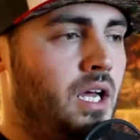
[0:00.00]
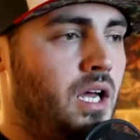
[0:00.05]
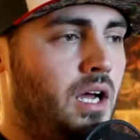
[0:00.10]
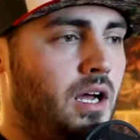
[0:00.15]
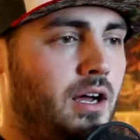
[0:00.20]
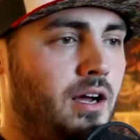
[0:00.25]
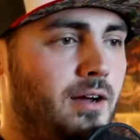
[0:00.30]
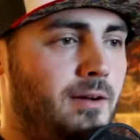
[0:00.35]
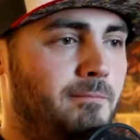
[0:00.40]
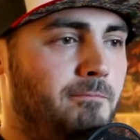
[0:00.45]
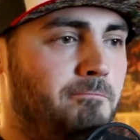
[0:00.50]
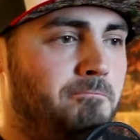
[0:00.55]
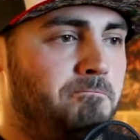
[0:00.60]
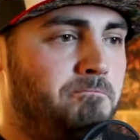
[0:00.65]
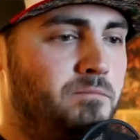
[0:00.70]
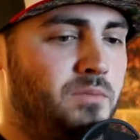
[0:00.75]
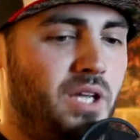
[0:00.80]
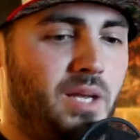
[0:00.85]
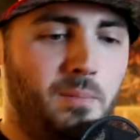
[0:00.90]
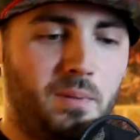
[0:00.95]

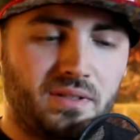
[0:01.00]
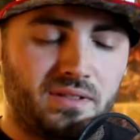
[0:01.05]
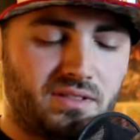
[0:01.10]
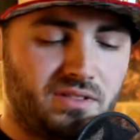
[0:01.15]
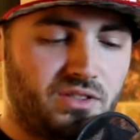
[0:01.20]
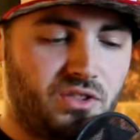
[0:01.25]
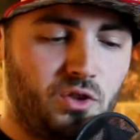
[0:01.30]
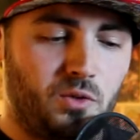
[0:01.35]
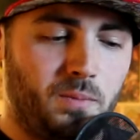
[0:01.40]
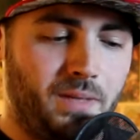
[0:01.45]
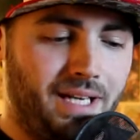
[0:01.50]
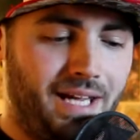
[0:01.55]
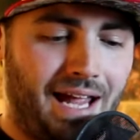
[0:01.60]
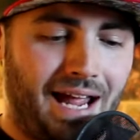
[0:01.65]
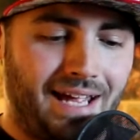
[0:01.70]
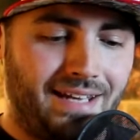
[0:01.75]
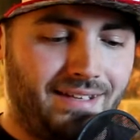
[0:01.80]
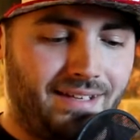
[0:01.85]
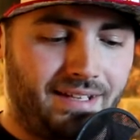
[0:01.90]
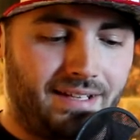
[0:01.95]
He puts too many
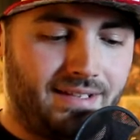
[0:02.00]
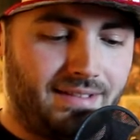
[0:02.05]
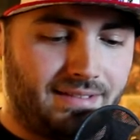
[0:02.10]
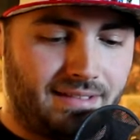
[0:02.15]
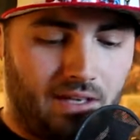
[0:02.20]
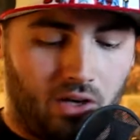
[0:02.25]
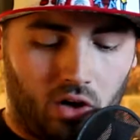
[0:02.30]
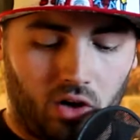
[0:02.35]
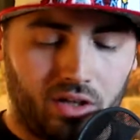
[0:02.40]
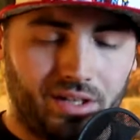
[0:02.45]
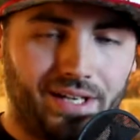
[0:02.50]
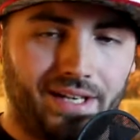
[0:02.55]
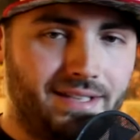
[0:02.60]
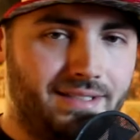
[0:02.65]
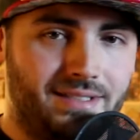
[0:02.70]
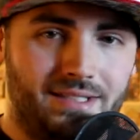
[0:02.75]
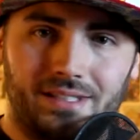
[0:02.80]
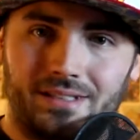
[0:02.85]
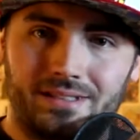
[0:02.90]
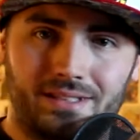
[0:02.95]
ideas that aren't
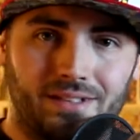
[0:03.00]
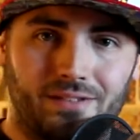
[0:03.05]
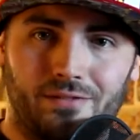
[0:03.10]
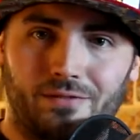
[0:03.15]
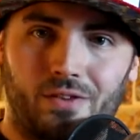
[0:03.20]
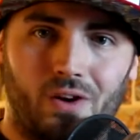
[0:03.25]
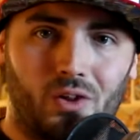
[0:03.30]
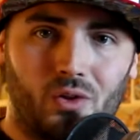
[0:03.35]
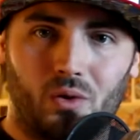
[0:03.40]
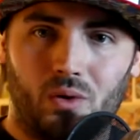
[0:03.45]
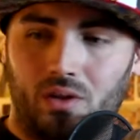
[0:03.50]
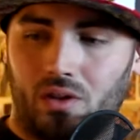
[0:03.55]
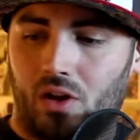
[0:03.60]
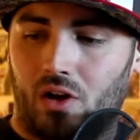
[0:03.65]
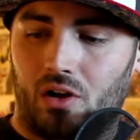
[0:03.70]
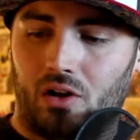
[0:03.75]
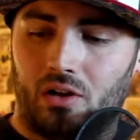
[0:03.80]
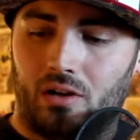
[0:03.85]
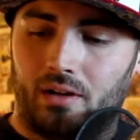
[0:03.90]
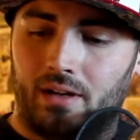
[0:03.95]
easy to follow
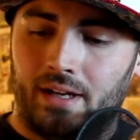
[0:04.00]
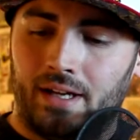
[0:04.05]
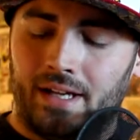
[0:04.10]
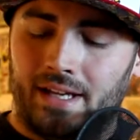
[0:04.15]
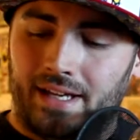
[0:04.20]
along.